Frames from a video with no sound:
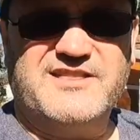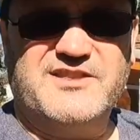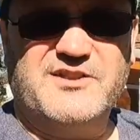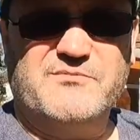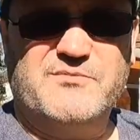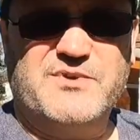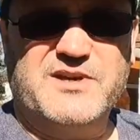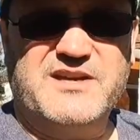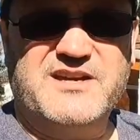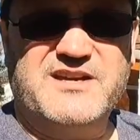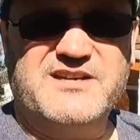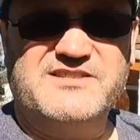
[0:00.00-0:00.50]
at
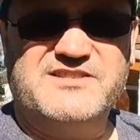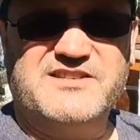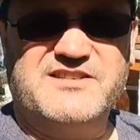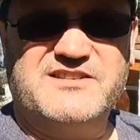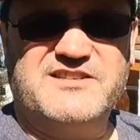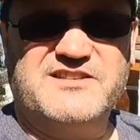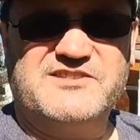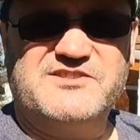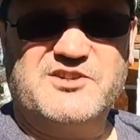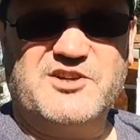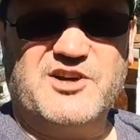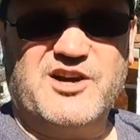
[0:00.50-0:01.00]
the bees
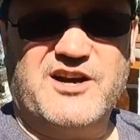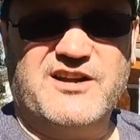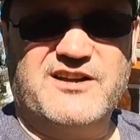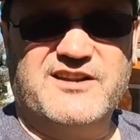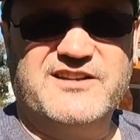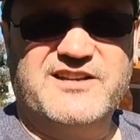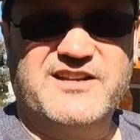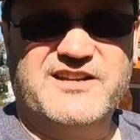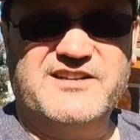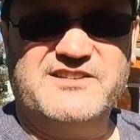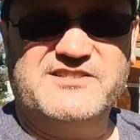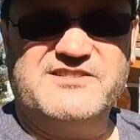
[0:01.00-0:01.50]
at this
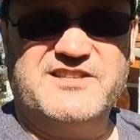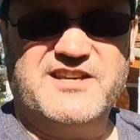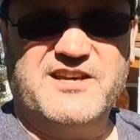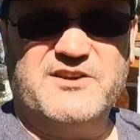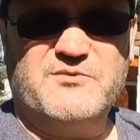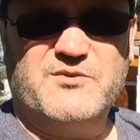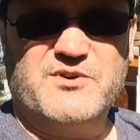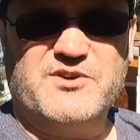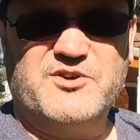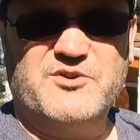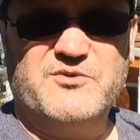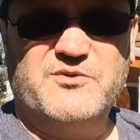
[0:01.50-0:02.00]
colony as
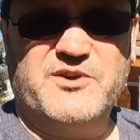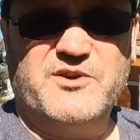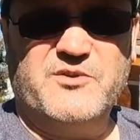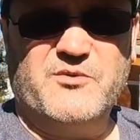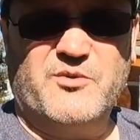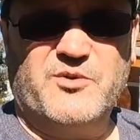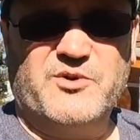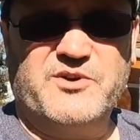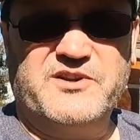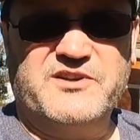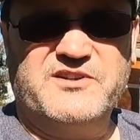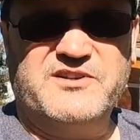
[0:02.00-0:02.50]
they were doing
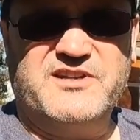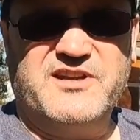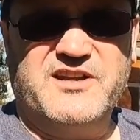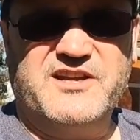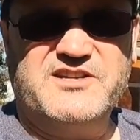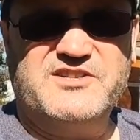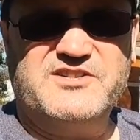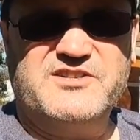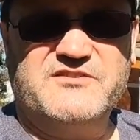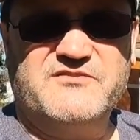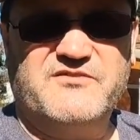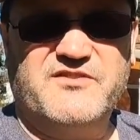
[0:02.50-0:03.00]

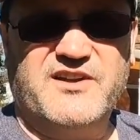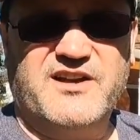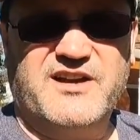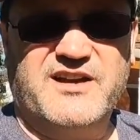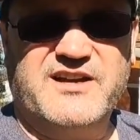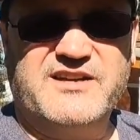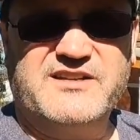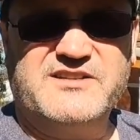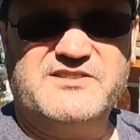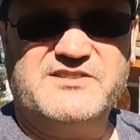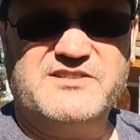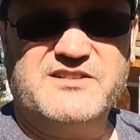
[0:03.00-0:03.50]
orientation
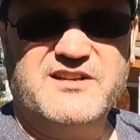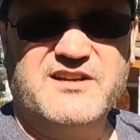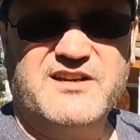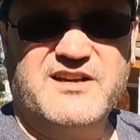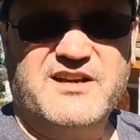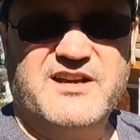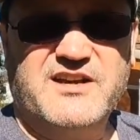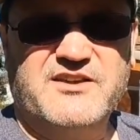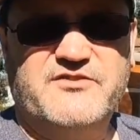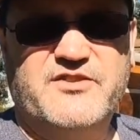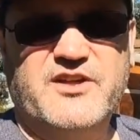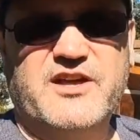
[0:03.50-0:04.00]
flights.
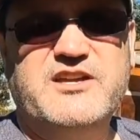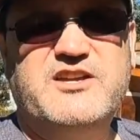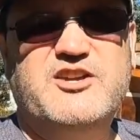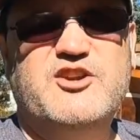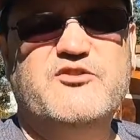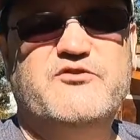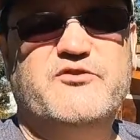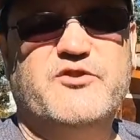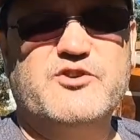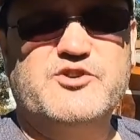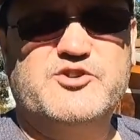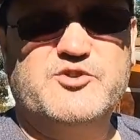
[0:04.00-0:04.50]
And thank
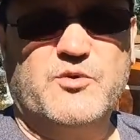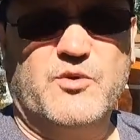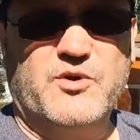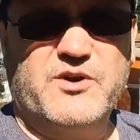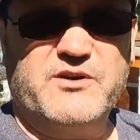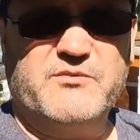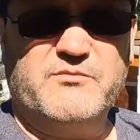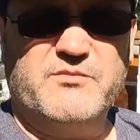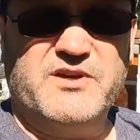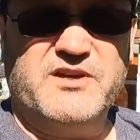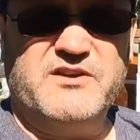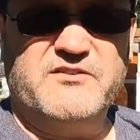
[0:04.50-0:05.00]
you for
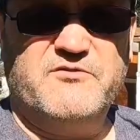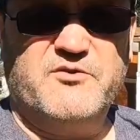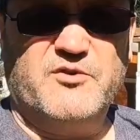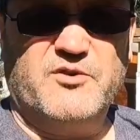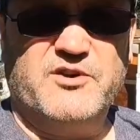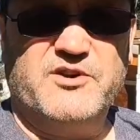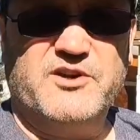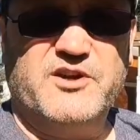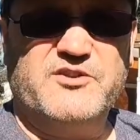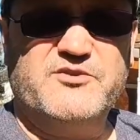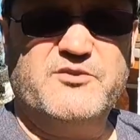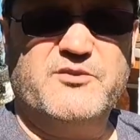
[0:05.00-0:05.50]
joining me
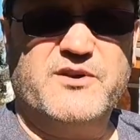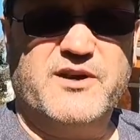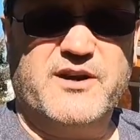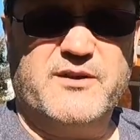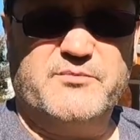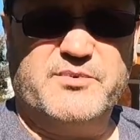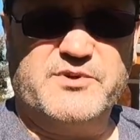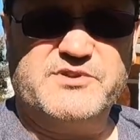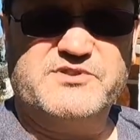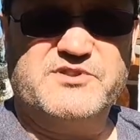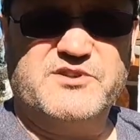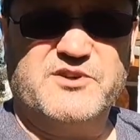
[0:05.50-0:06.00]
for another
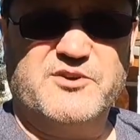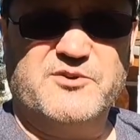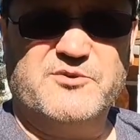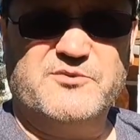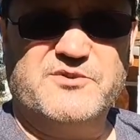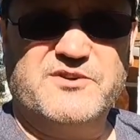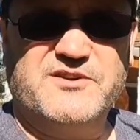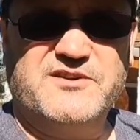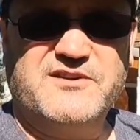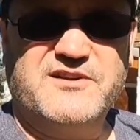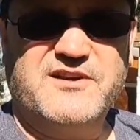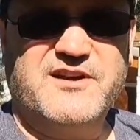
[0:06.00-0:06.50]

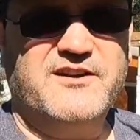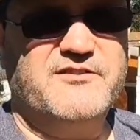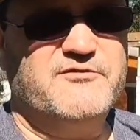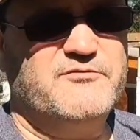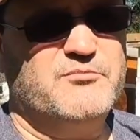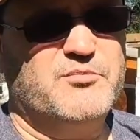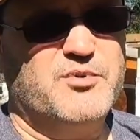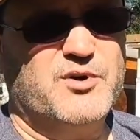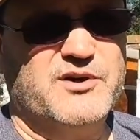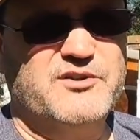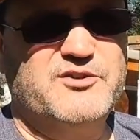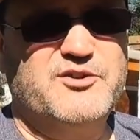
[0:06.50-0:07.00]
episode
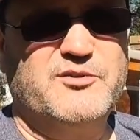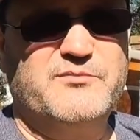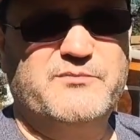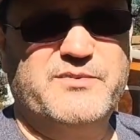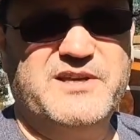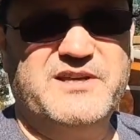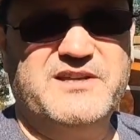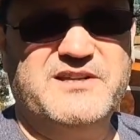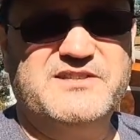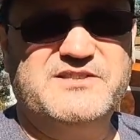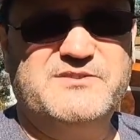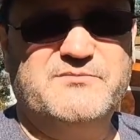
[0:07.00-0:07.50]
of Brother
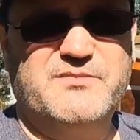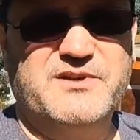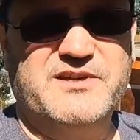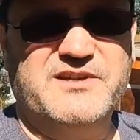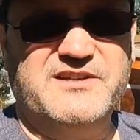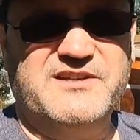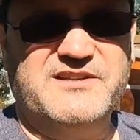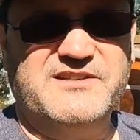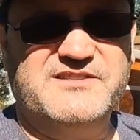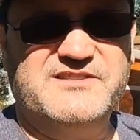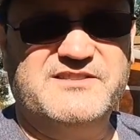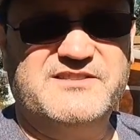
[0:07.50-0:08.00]
Bees
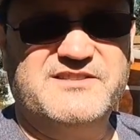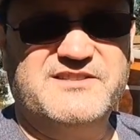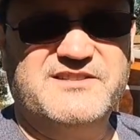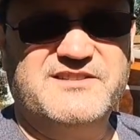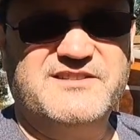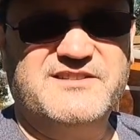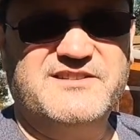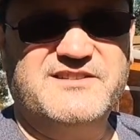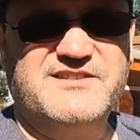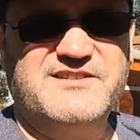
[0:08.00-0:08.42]
Bees.